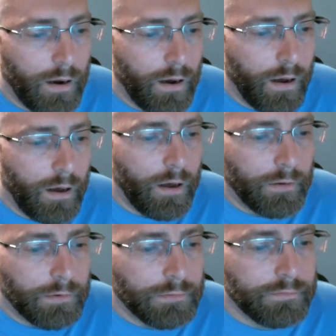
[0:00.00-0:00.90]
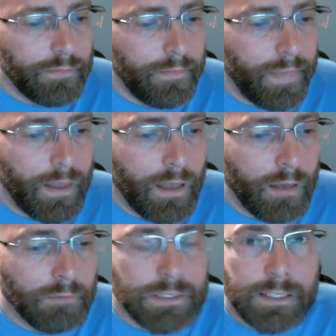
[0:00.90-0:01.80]
Uh,
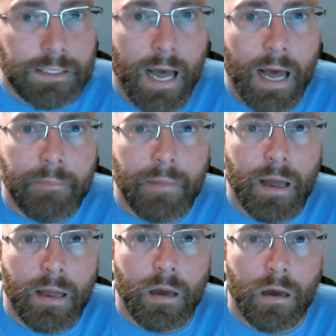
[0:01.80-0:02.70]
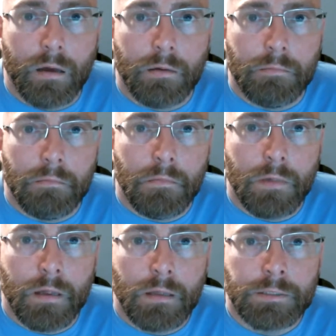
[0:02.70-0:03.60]
It was designed by
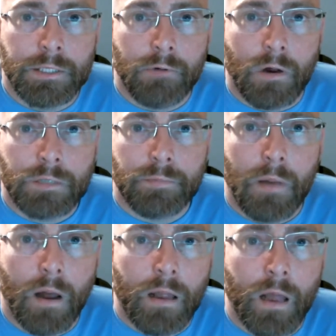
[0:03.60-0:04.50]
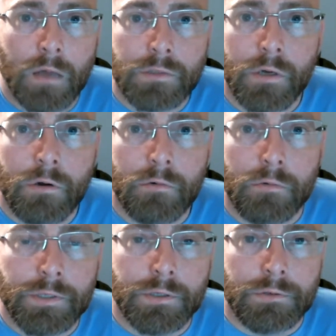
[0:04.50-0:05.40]
Xerox Palo Alto
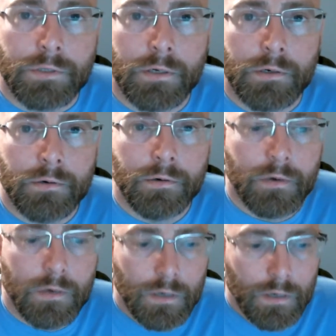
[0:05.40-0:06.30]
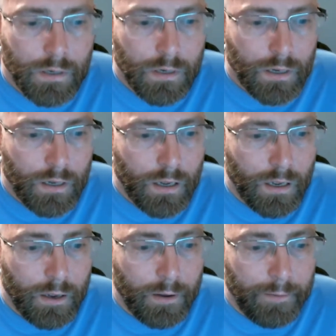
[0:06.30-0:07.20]
Research Center
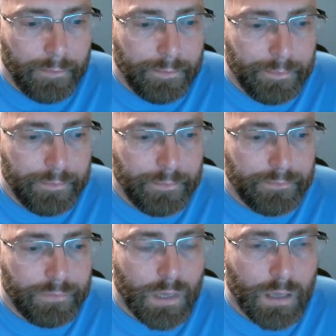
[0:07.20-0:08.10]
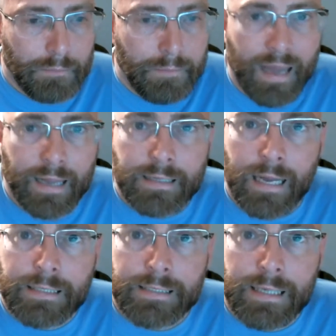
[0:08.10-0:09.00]
uh, back in
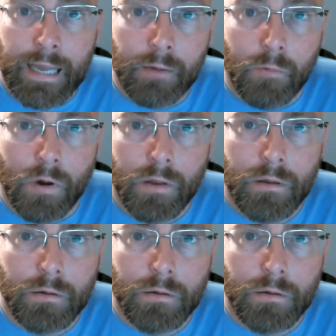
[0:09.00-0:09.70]
1981.